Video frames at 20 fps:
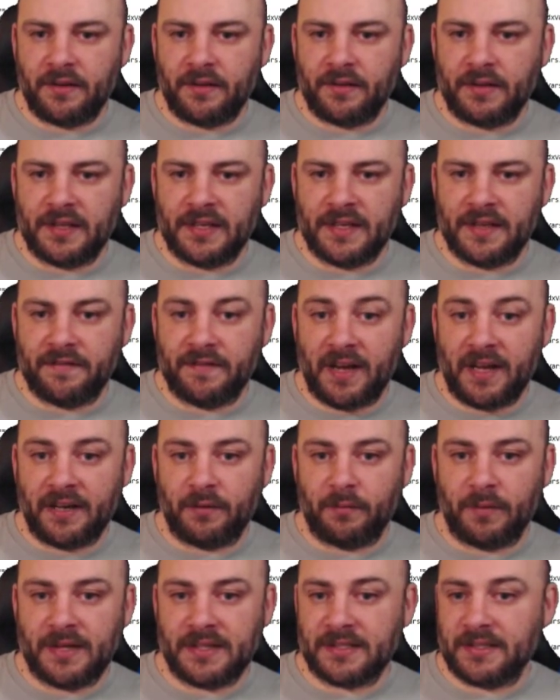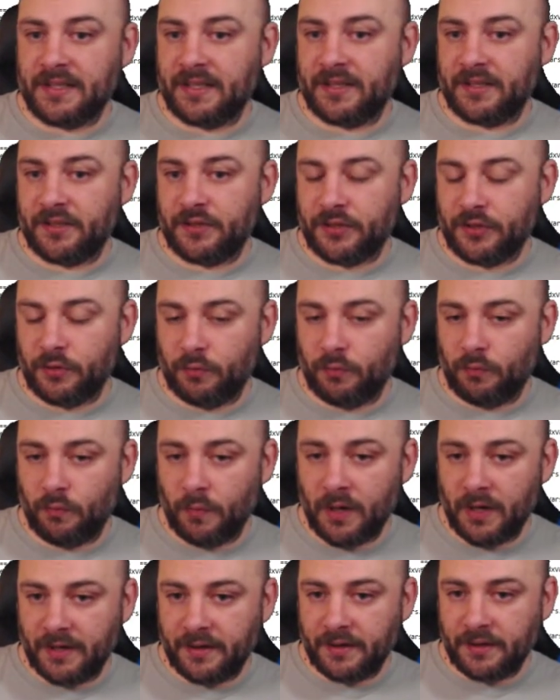the Nevada Wasteland to
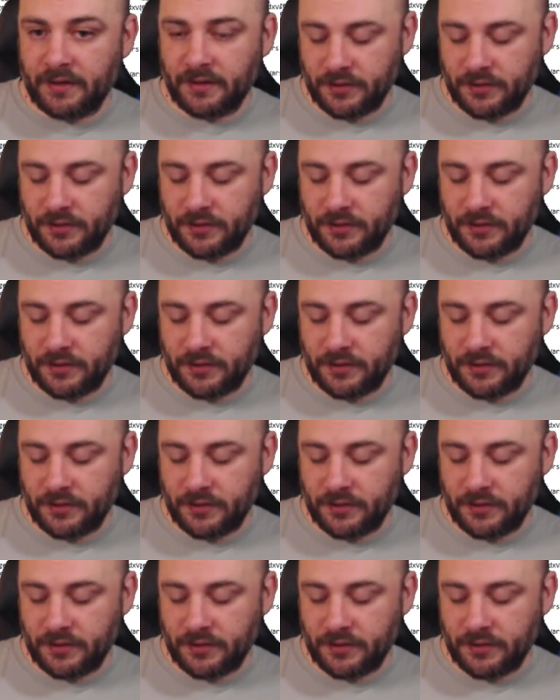1